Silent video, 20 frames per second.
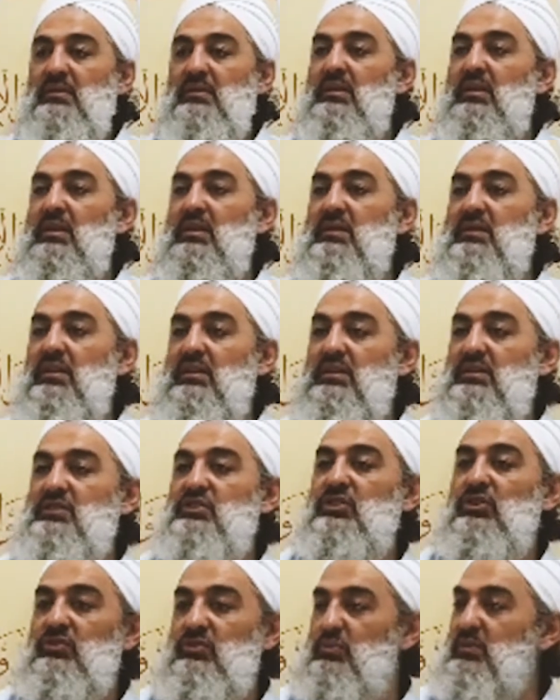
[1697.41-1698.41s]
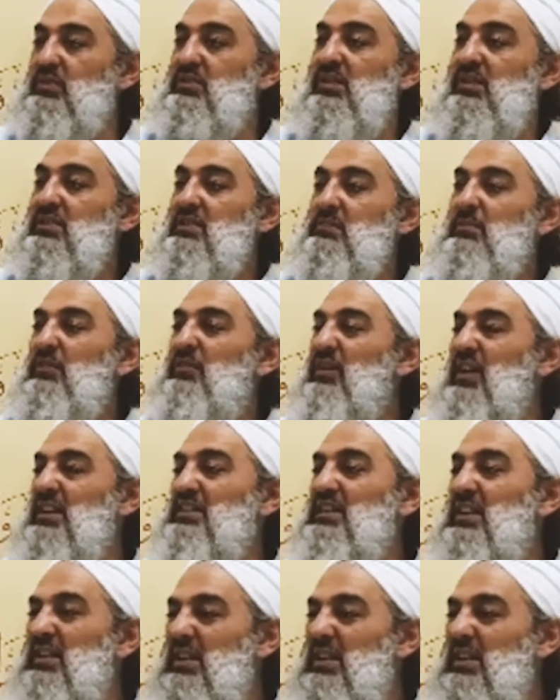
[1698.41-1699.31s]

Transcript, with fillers: like, you know, the children, we teach them the Fatiha,